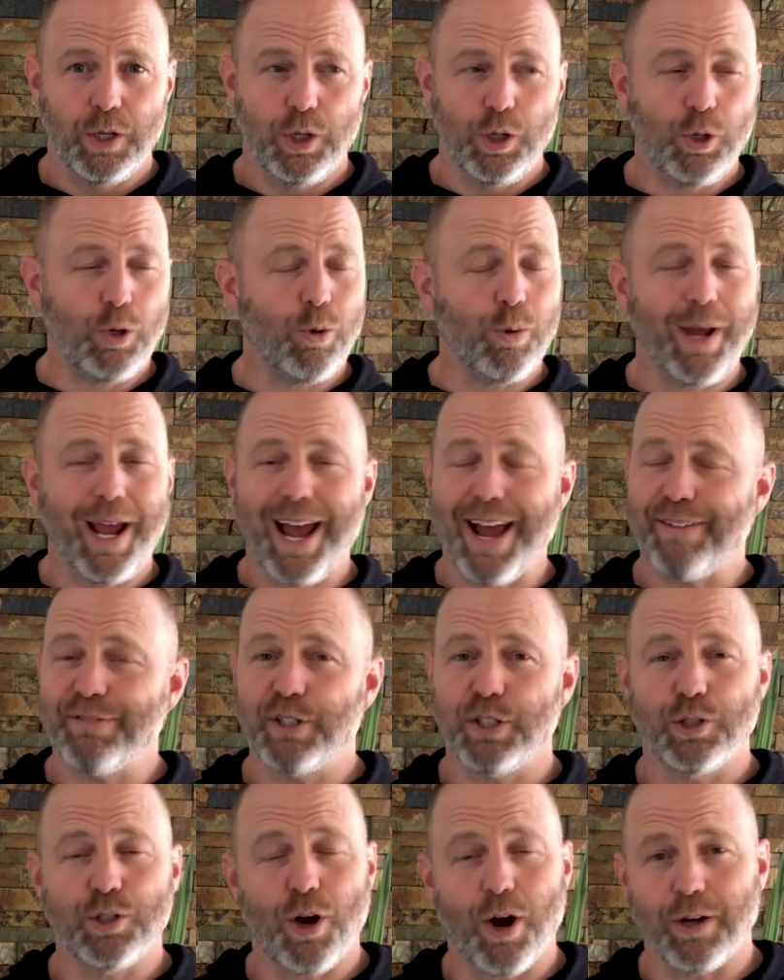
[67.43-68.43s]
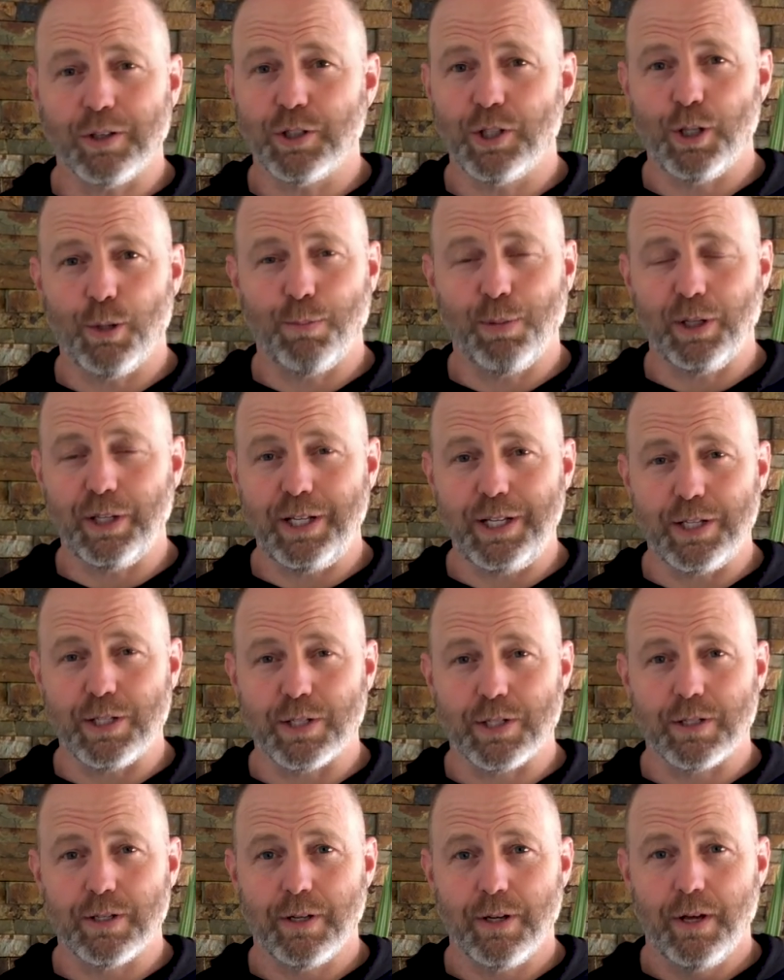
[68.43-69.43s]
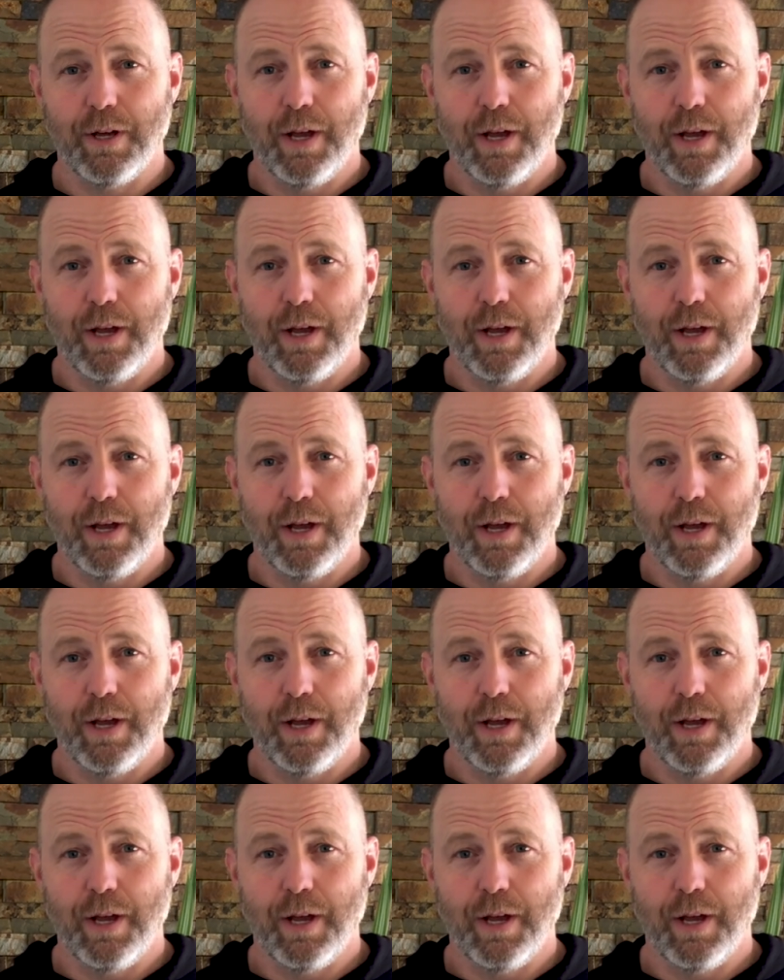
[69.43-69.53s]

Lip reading: You don't have to talk to the police.